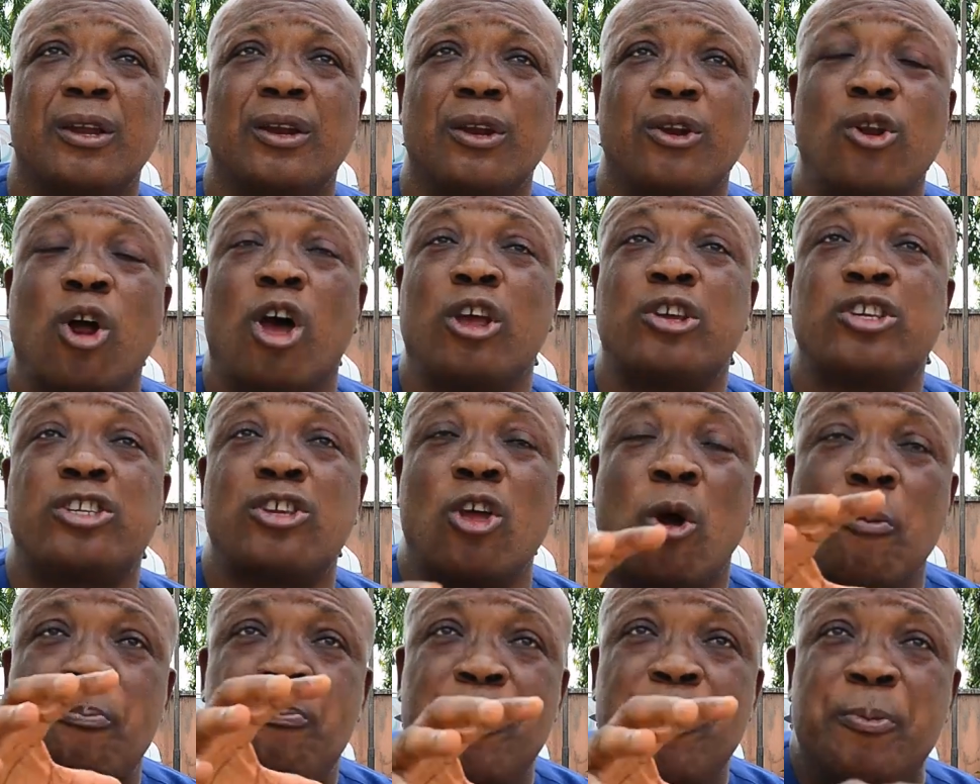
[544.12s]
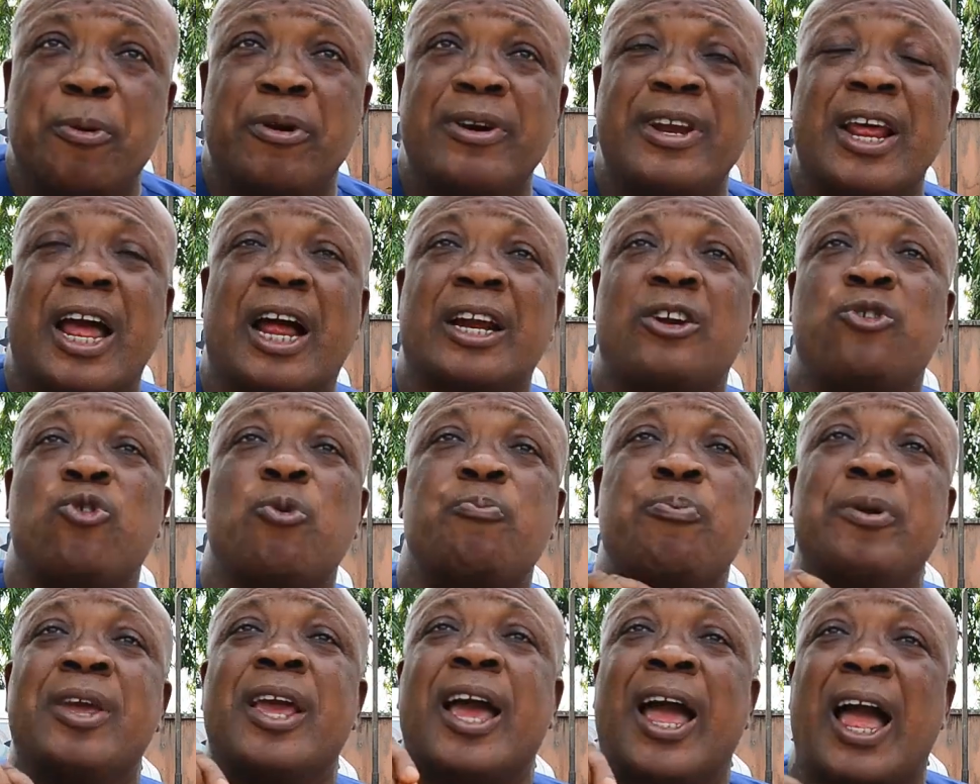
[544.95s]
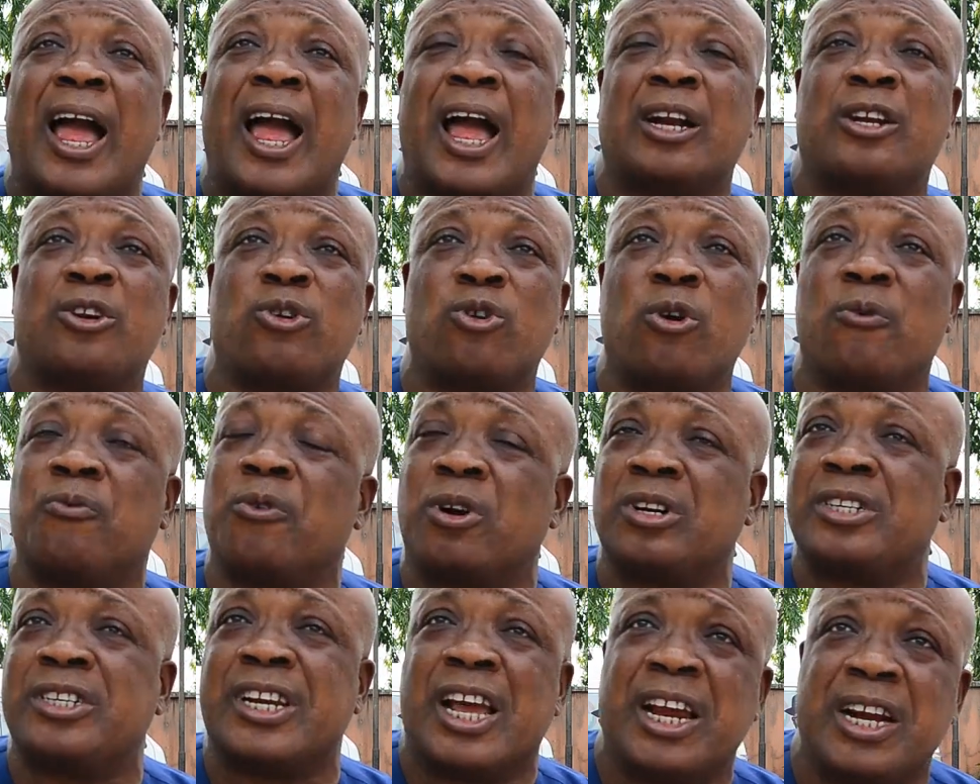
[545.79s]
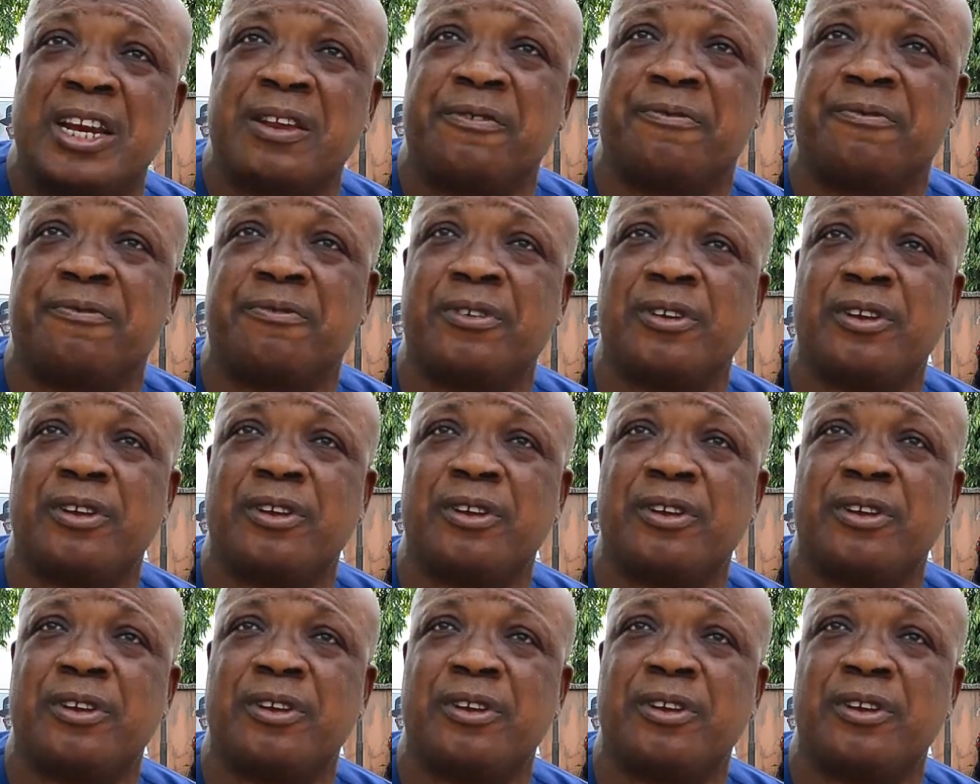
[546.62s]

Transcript: those some people, they are trooping out to vote sheriff.